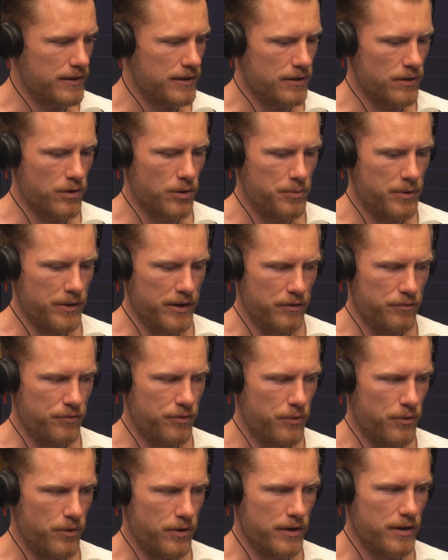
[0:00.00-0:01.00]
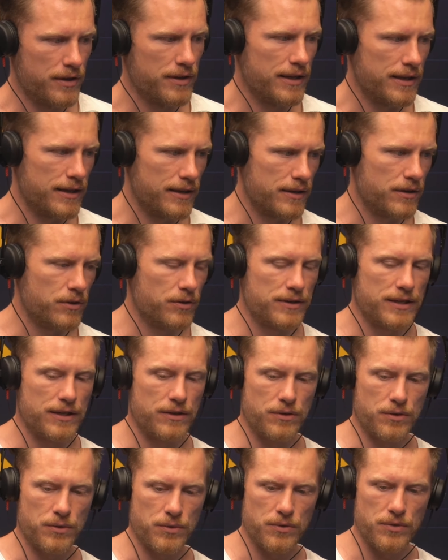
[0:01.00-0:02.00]
lobbying for
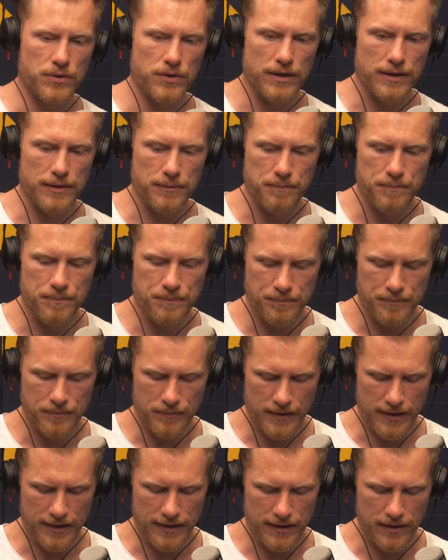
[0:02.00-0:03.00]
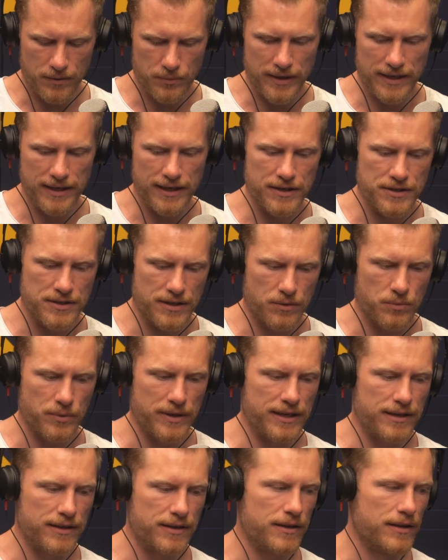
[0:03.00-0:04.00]
continued um, uh, regulation
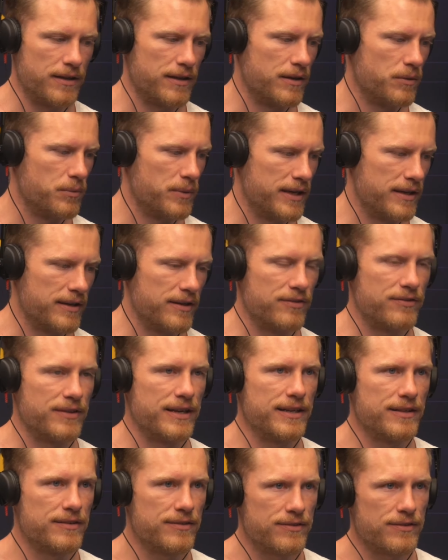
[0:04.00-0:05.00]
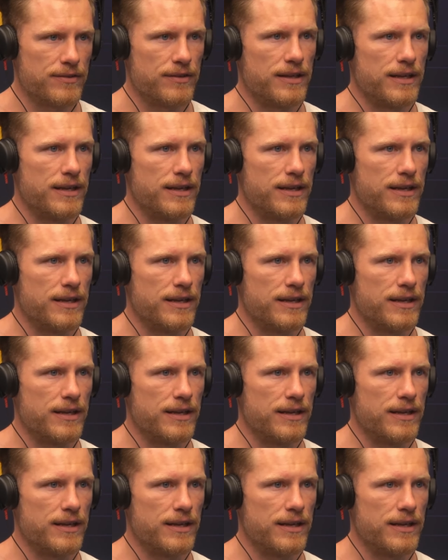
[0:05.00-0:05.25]
within the within the states.